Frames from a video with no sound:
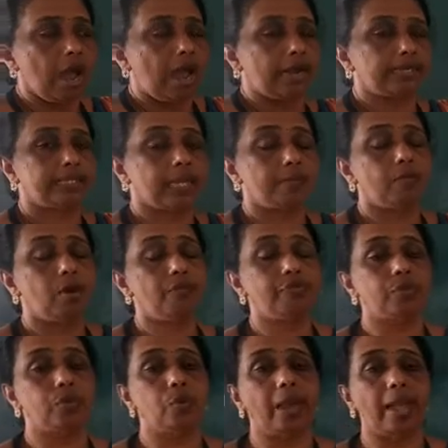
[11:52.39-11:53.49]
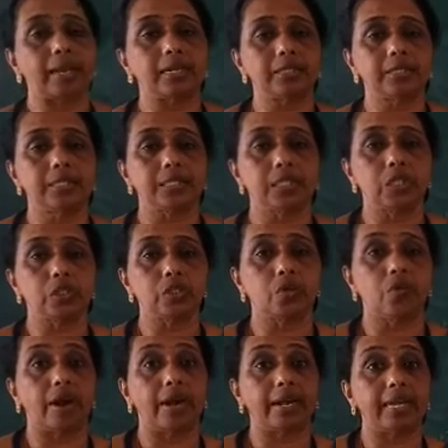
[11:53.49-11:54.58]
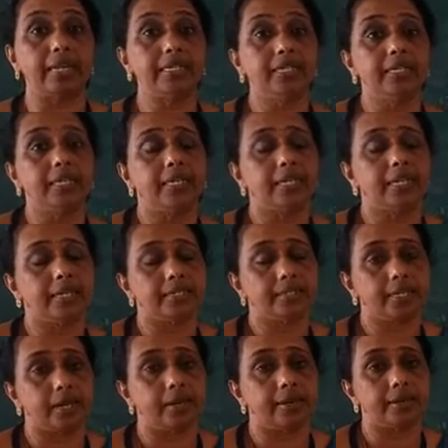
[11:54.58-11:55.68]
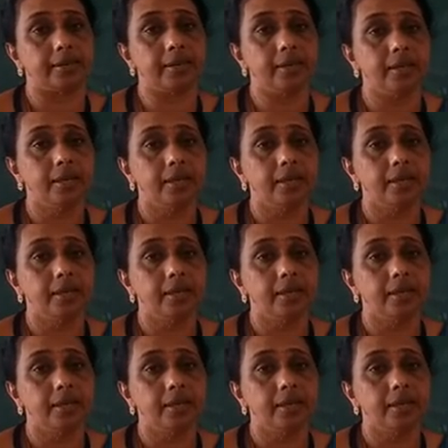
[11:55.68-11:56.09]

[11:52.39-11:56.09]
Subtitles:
and sum of two angles is equal to 180 degree is called the